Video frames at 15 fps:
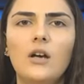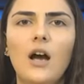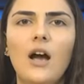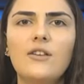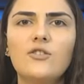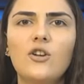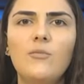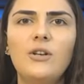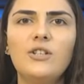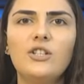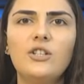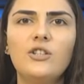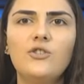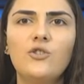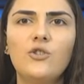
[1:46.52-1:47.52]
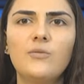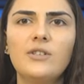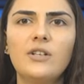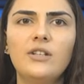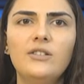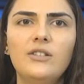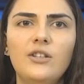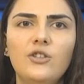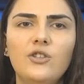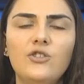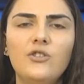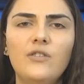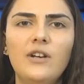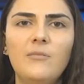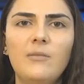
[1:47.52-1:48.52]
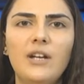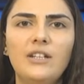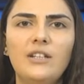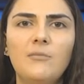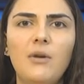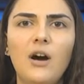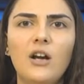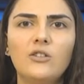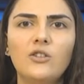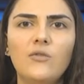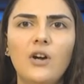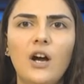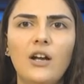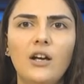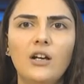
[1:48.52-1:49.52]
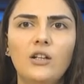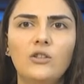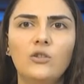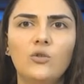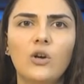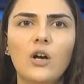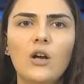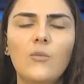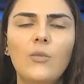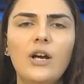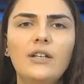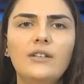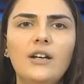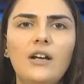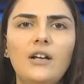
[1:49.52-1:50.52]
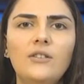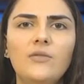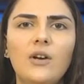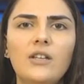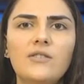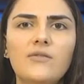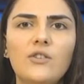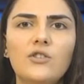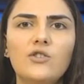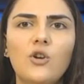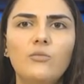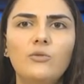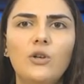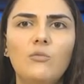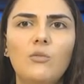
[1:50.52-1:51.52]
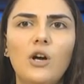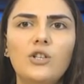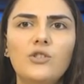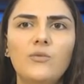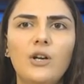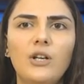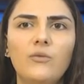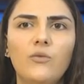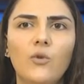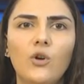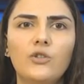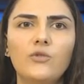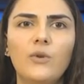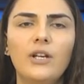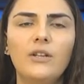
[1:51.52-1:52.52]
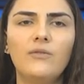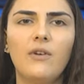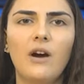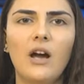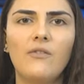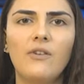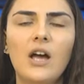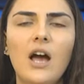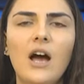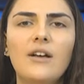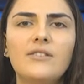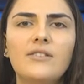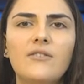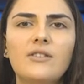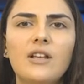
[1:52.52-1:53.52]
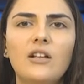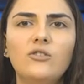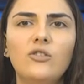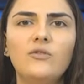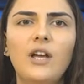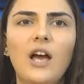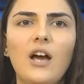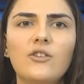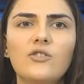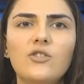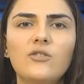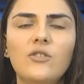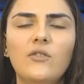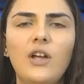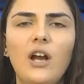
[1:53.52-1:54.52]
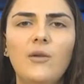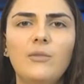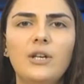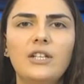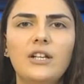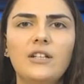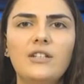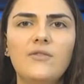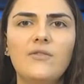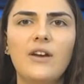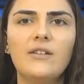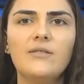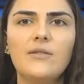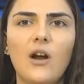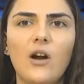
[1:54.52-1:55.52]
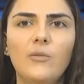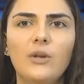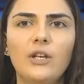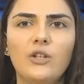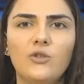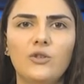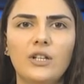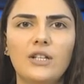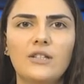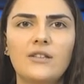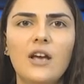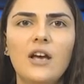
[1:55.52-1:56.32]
Azerbaijani troops continued to remain in a part of Karagaluk, but their advance was stopped on March 24-25 as a result of the actions of the Armenian Defense Army units.